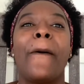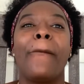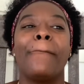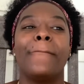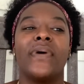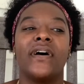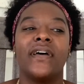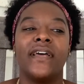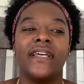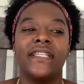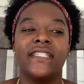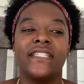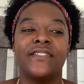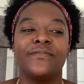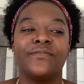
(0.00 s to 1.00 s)
But
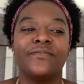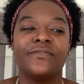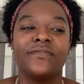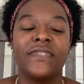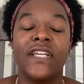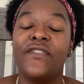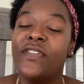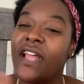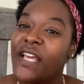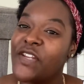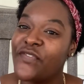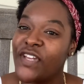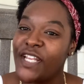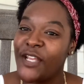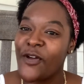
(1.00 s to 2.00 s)
if you like the
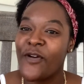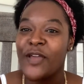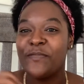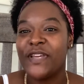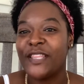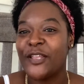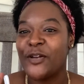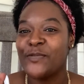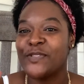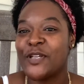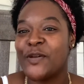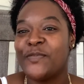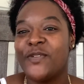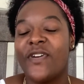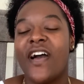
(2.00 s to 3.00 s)
video, give me a thumbs
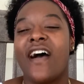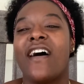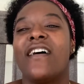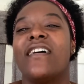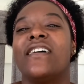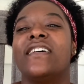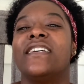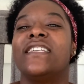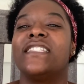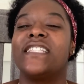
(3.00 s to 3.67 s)
up, you guys.